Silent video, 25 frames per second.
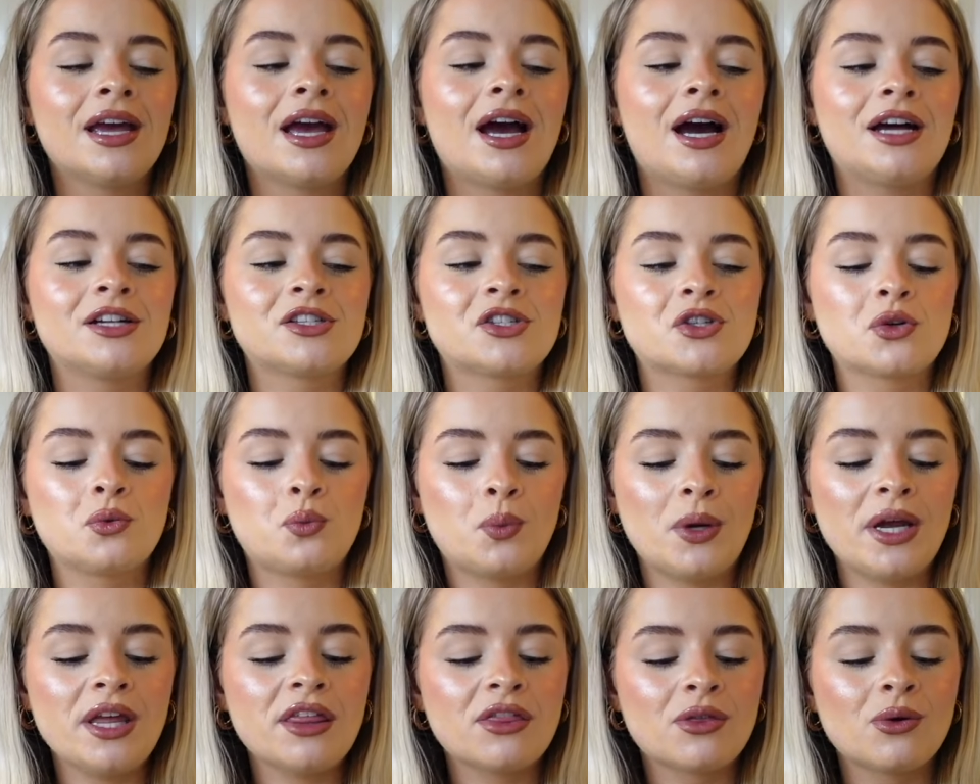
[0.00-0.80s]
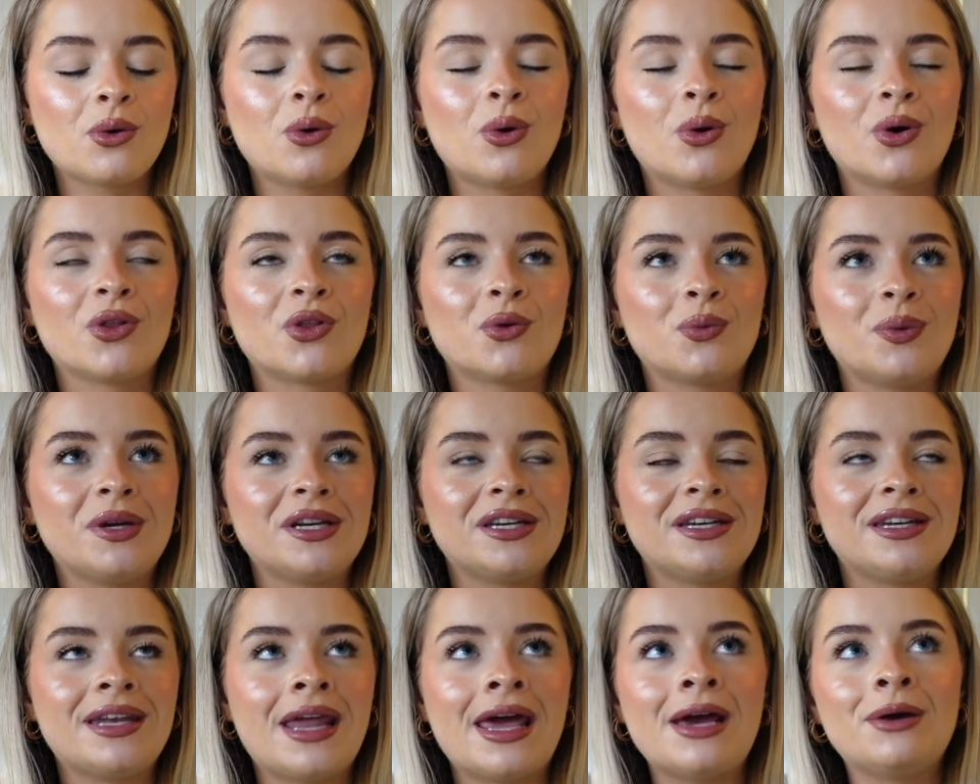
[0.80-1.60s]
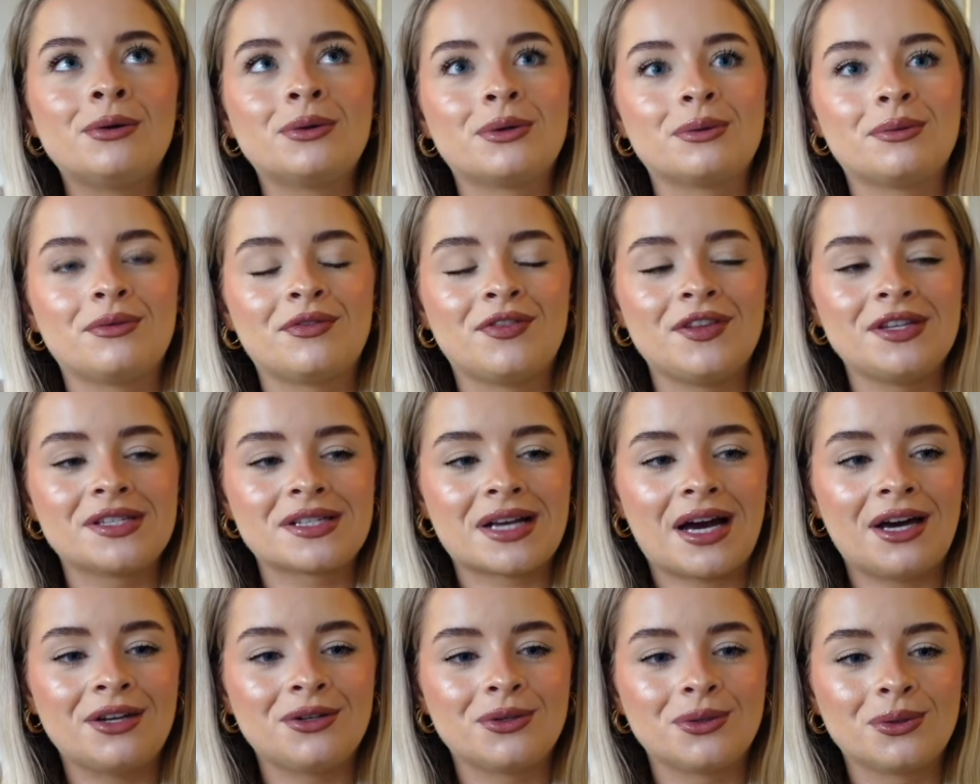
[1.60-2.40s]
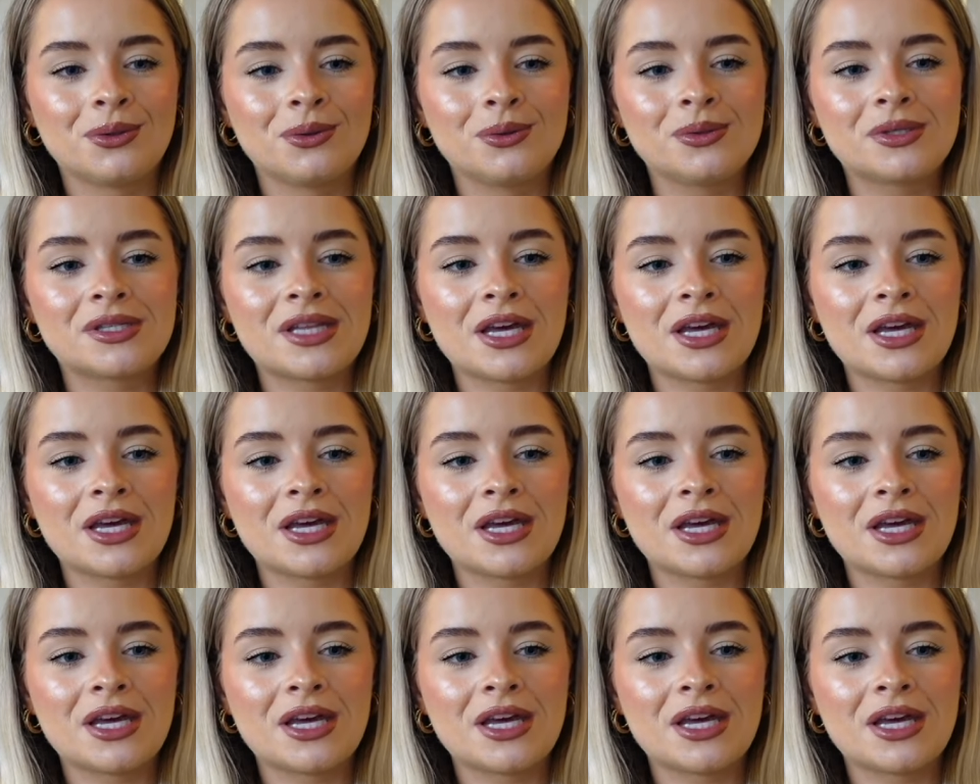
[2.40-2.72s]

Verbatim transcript: And so we thought that we'd nailed it with these candles.